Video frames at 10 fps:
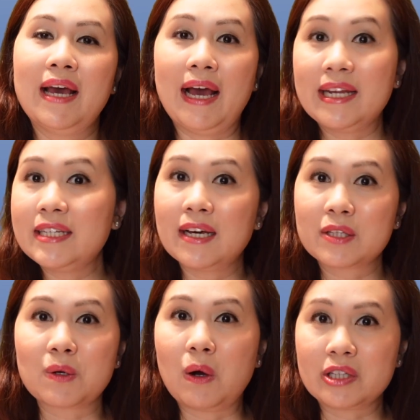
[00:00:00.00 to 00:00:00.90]
any
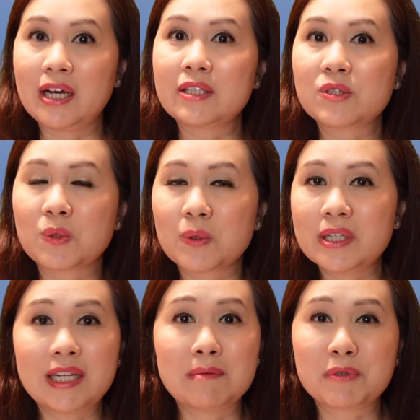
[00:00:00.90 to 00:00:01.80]
other online store
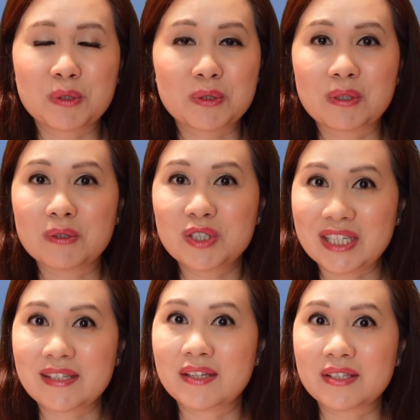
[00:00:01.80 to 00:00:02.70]
and I'm sure they're
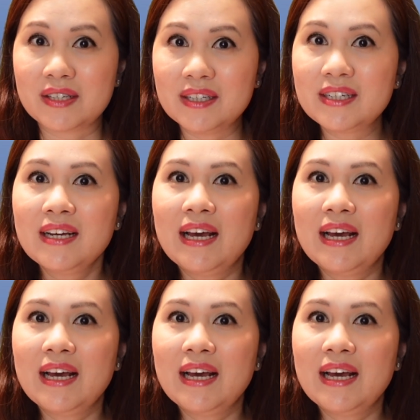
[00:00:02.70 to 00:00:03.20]
just as good.